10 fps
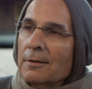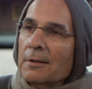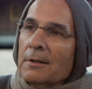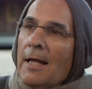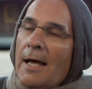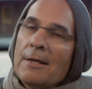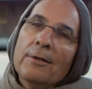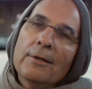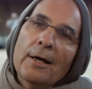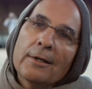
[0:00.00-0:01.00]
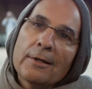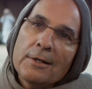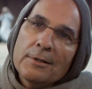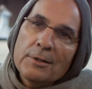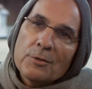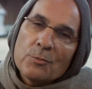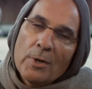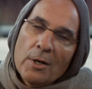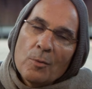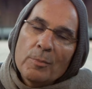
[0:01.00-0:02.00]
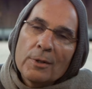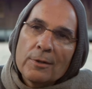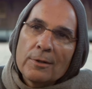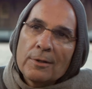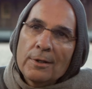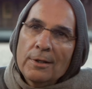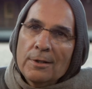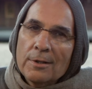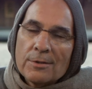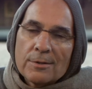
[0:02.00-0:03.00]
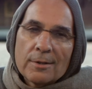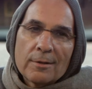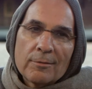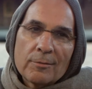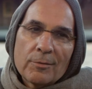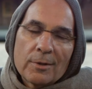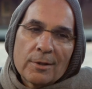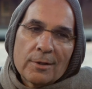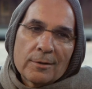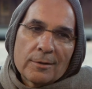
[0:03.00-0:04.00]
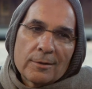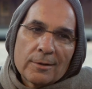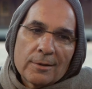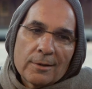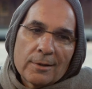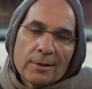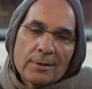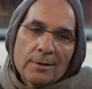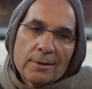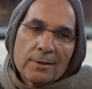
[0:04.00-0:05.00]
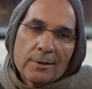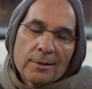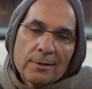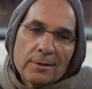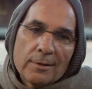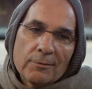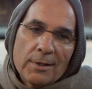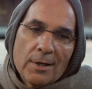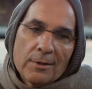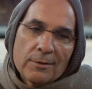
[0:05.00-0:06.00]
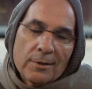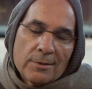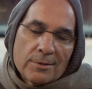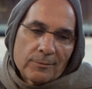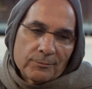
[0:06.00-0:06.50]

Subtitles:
Latin idea as well, but the Indians have, I think, Vedanta has